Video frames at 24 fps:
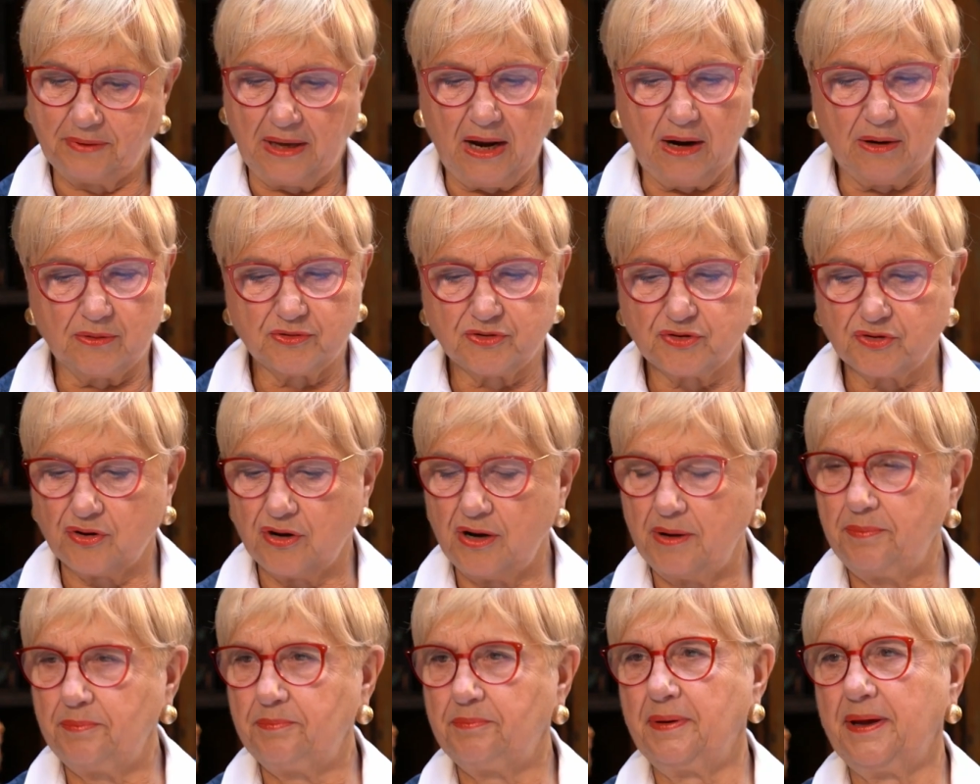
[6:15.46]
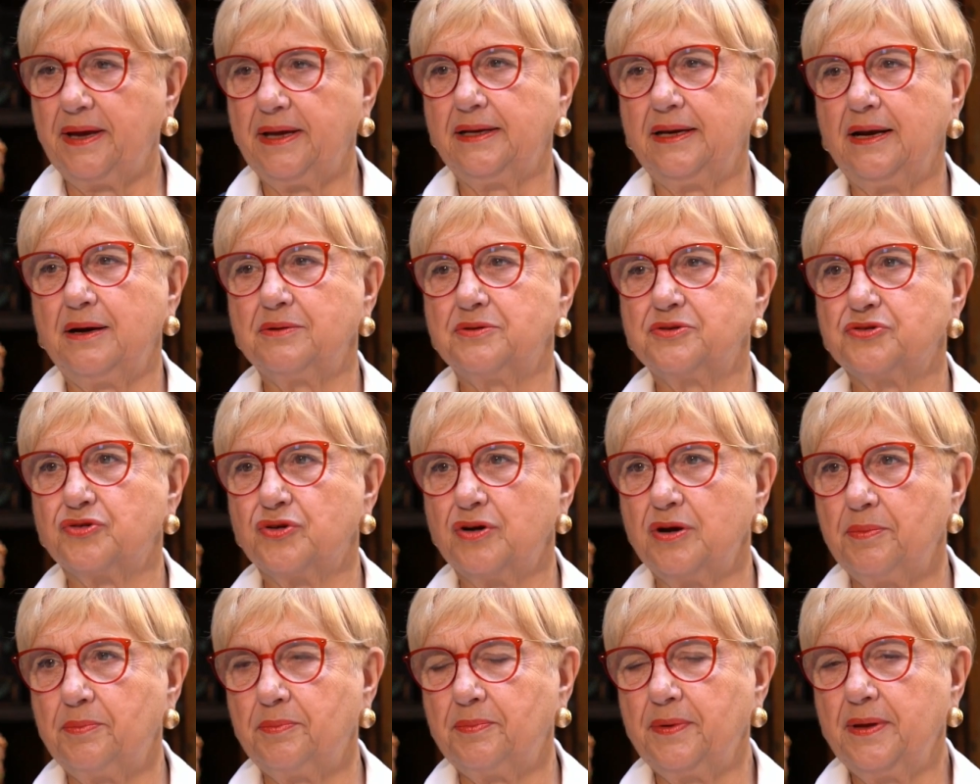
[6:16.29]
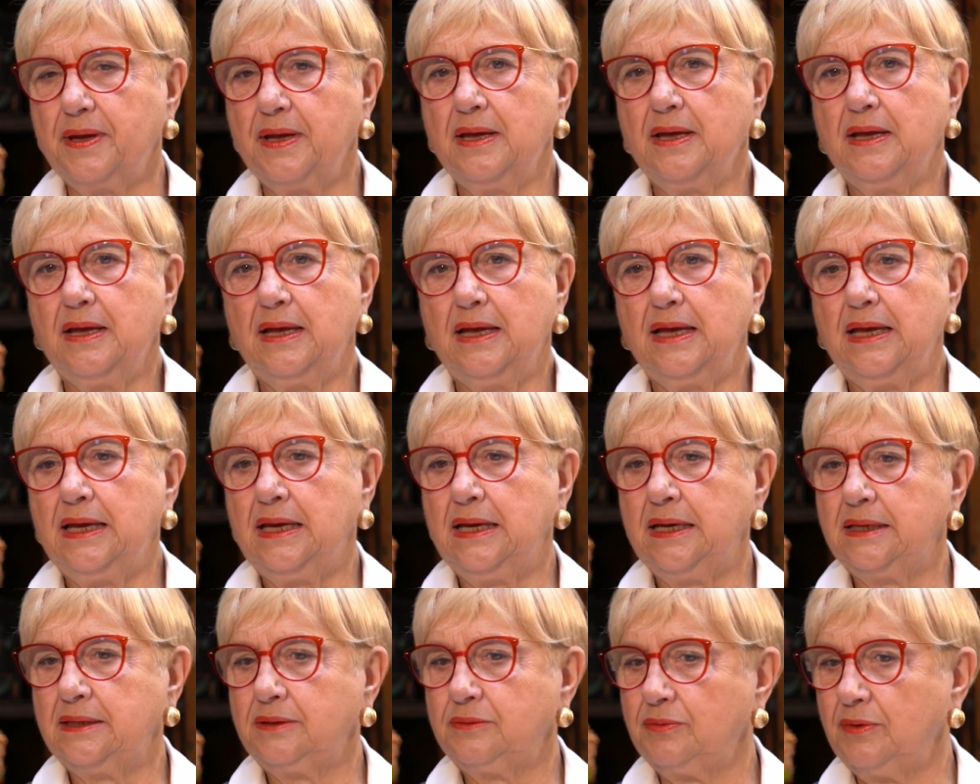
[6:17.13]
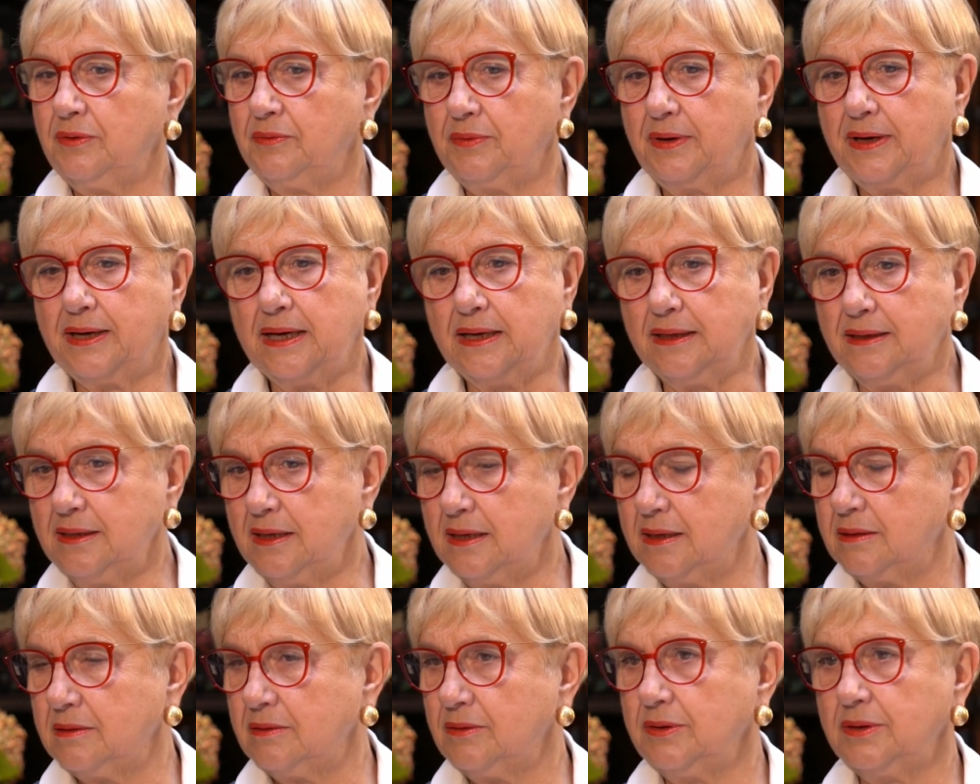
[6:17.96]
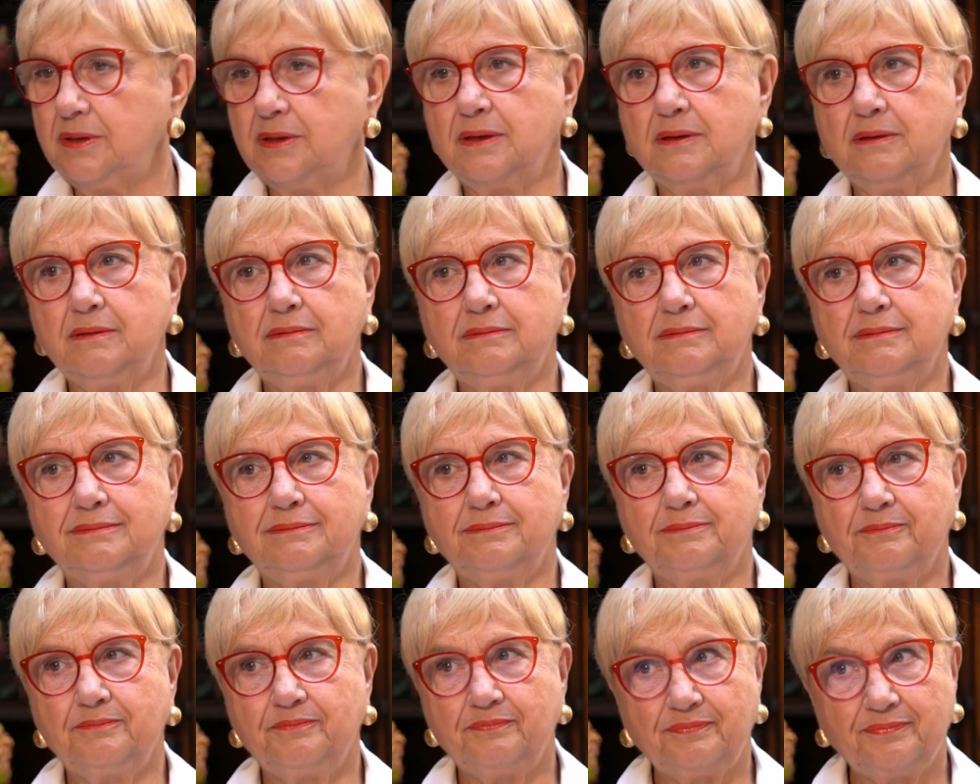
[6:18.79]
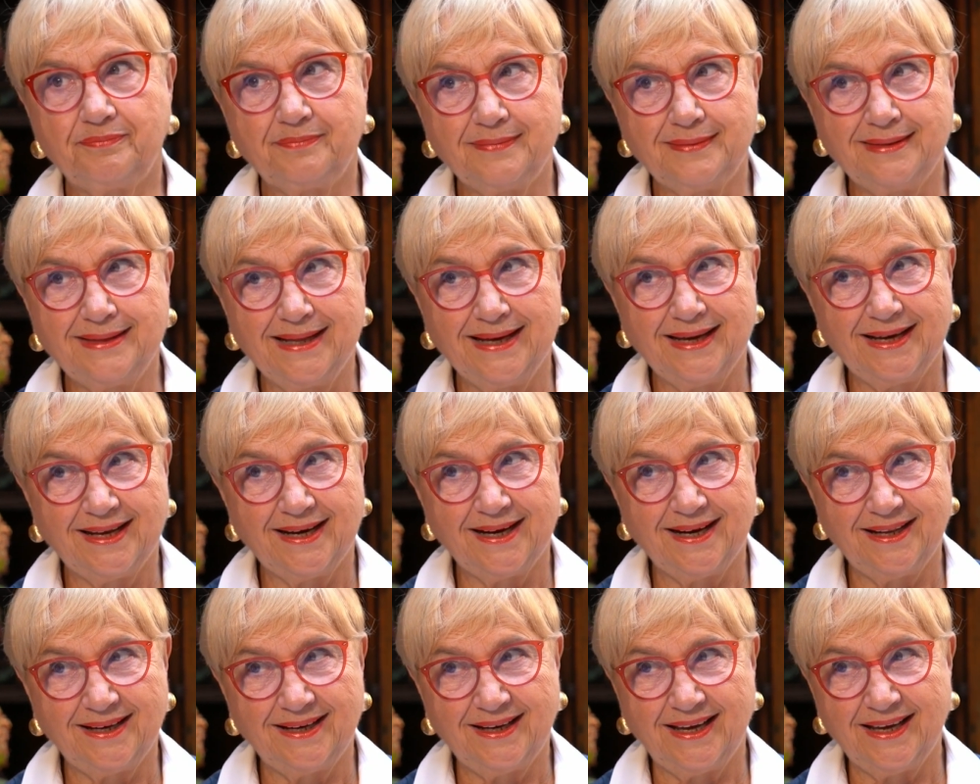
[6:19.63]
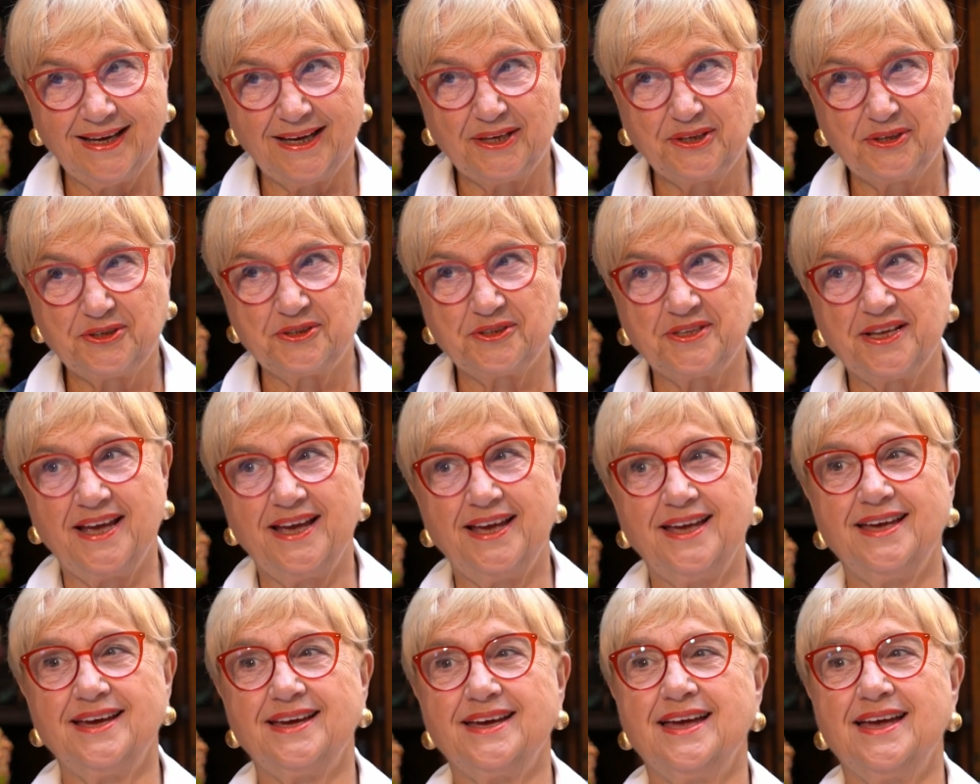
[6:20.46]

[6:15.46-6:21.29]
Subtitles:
Our trip, paid our trip, and when we got here, you know, not unlike today